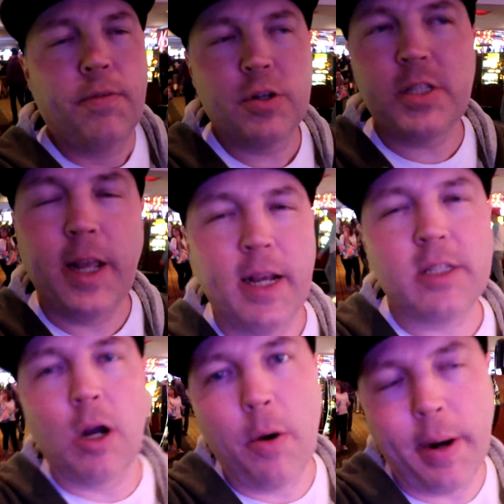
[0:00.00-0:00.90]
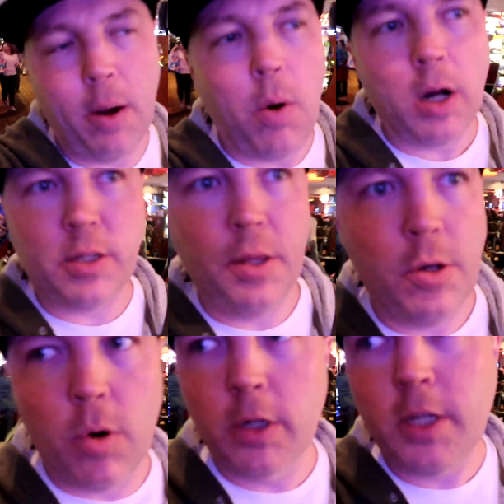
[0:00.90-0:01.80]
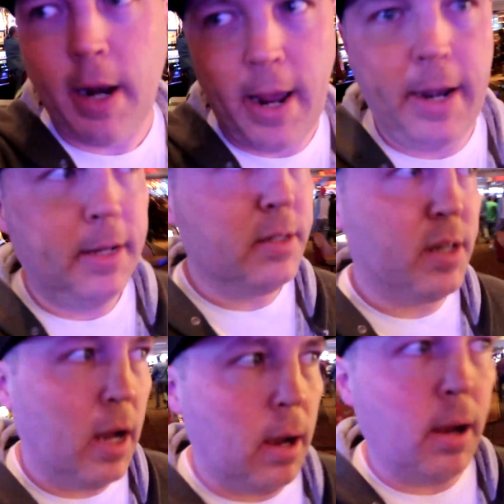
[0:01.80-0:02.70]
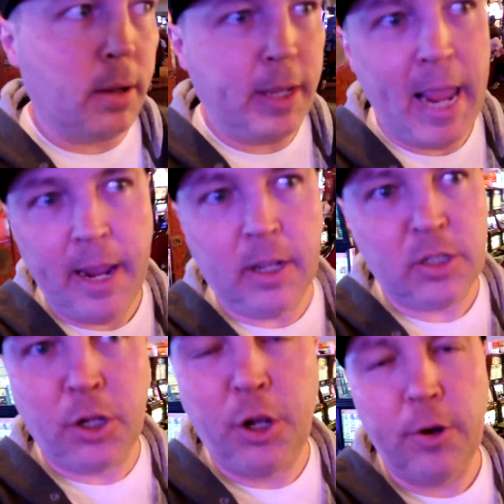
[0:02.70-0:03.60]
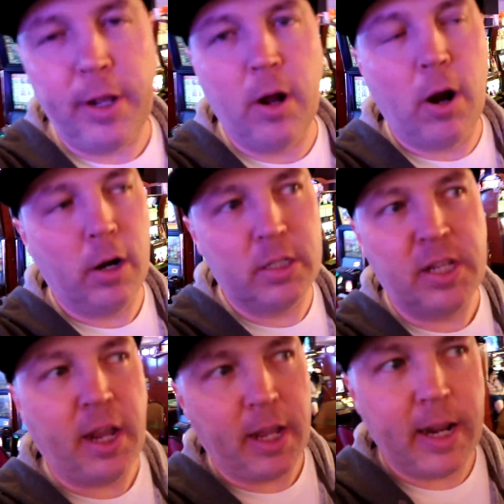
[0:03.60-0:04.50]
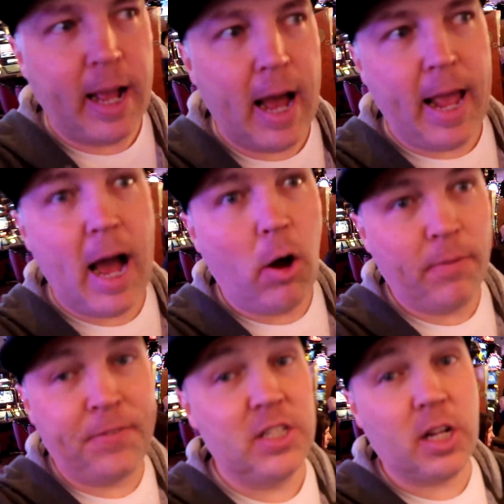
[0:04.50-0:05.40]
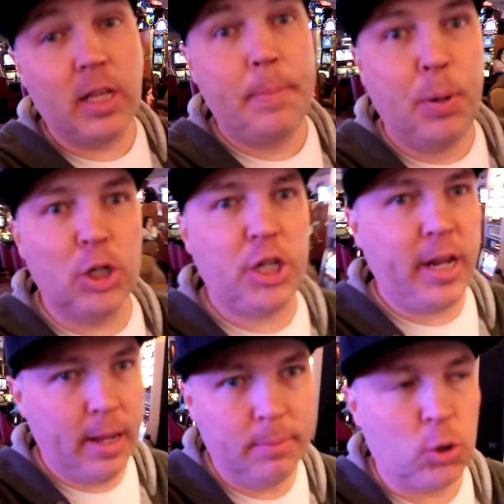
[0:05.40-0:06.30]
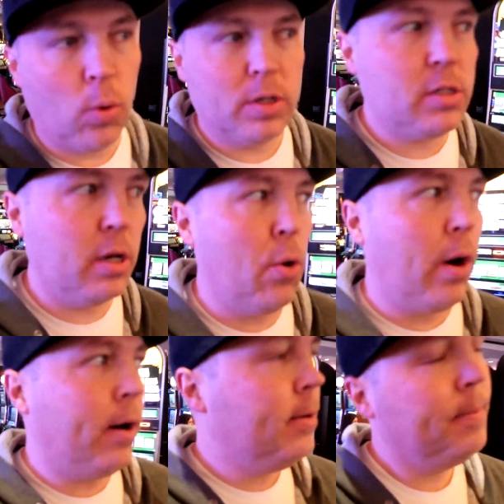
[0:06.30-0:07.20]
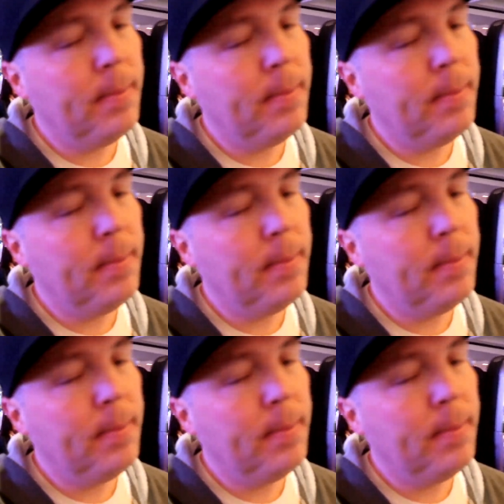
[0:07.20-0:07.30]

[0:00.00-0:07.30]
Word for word: First thing I saw when I walked in the door tonight is uh, gang of security guards kicking a guy out, physically pushing him towards the door.